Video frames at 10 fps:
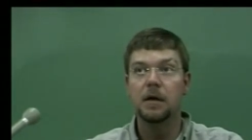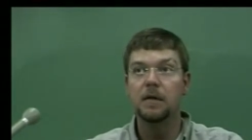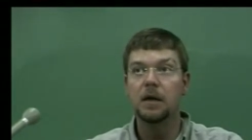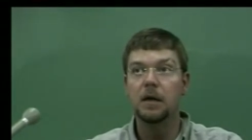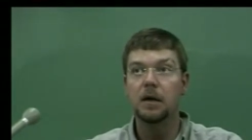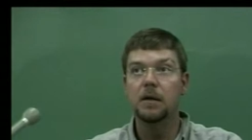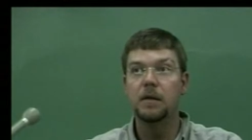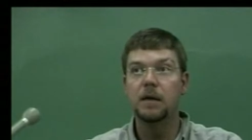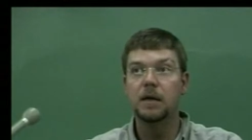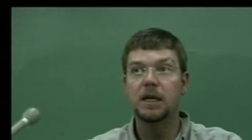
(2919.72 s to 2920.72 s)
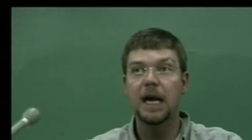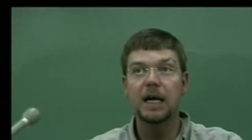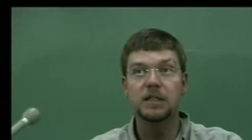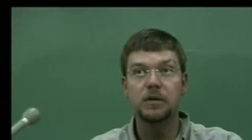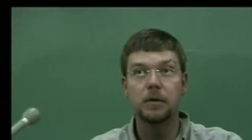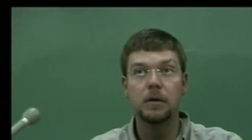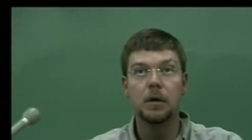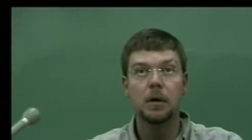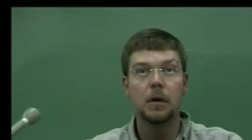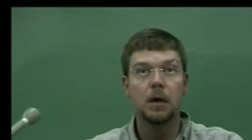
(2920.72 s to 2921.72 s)
the, the cancer,
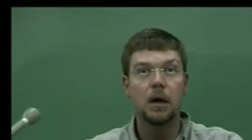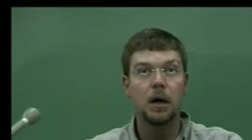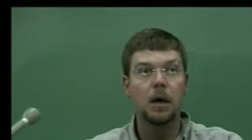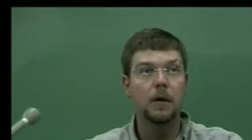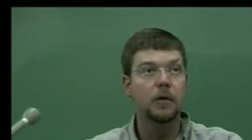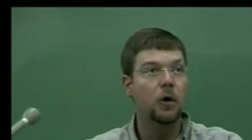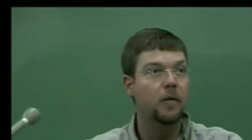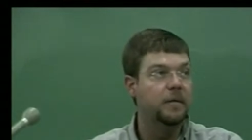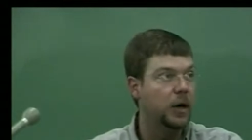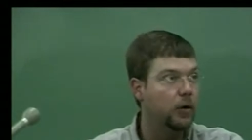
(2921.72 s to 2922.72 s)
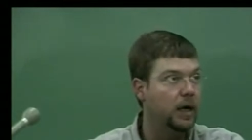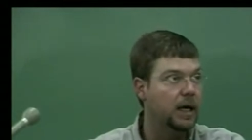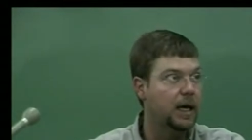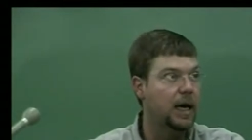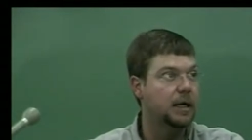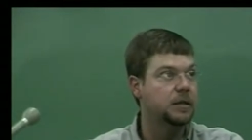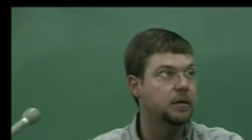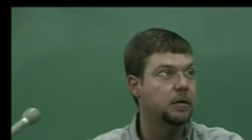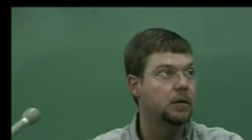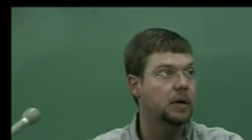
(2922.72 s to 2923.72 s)
uh, the ovarian
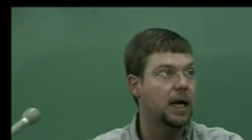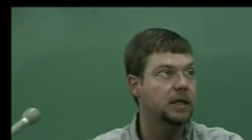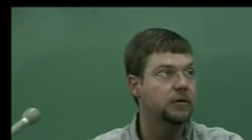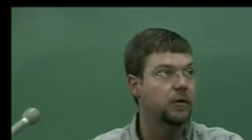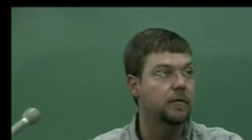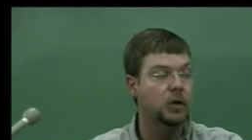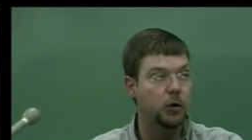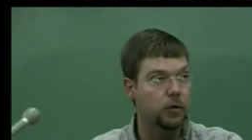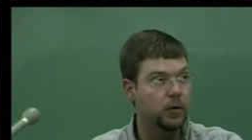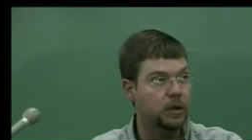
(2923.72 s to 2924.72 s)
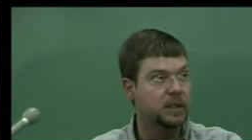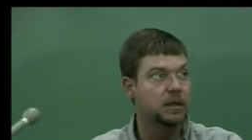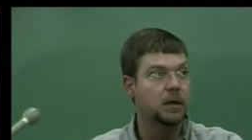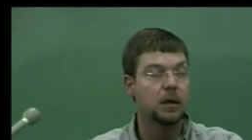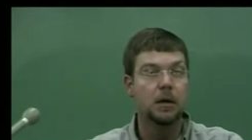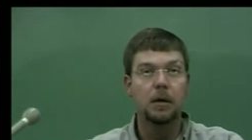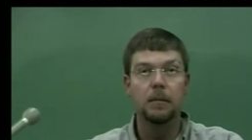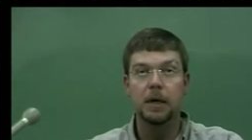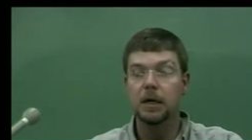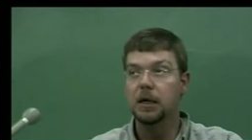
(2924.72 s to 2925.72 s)
cancer, cancer of the uterus,
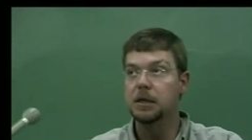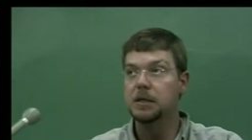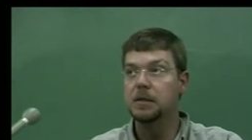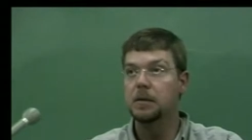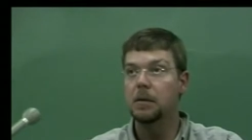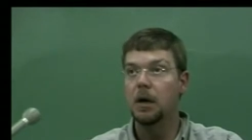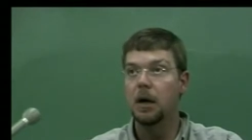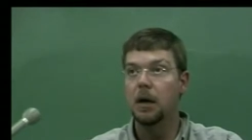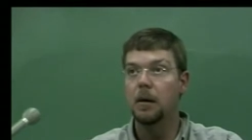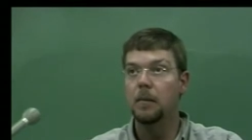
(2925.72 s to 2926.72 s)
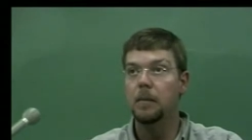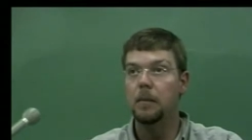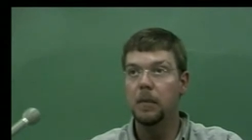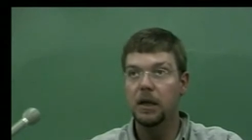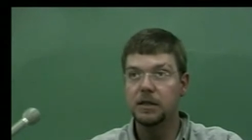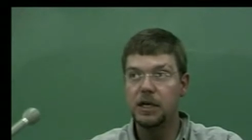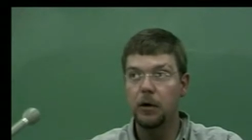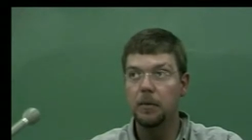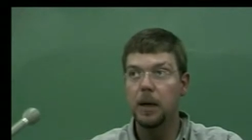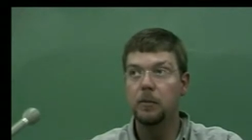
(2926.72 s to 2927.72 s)
because uh,
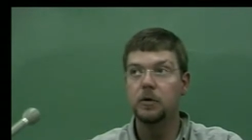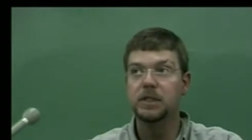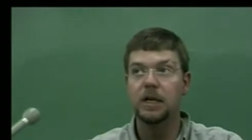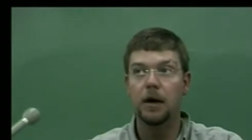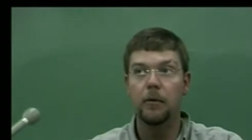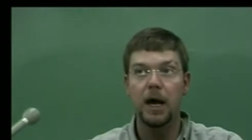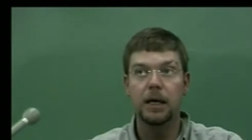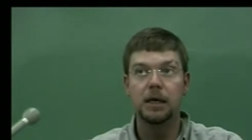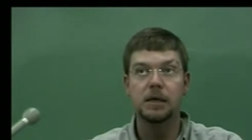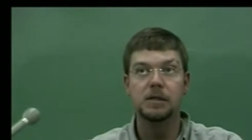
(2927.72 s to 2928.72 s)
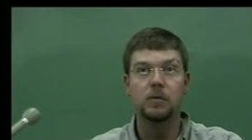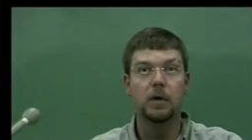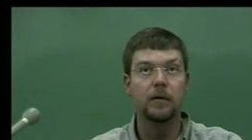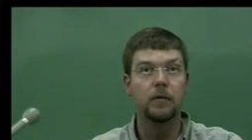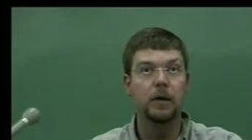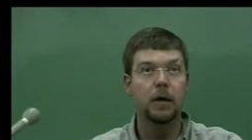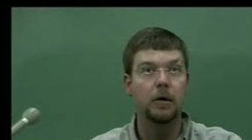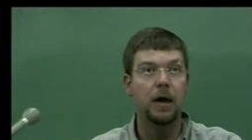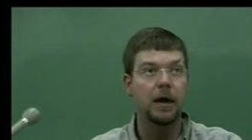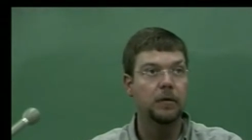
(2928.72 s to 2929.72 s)
military members and Iraqis, whenever
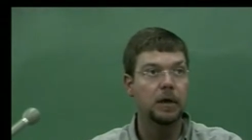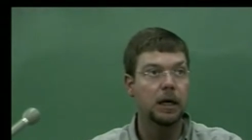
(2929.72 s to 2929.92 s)
they're having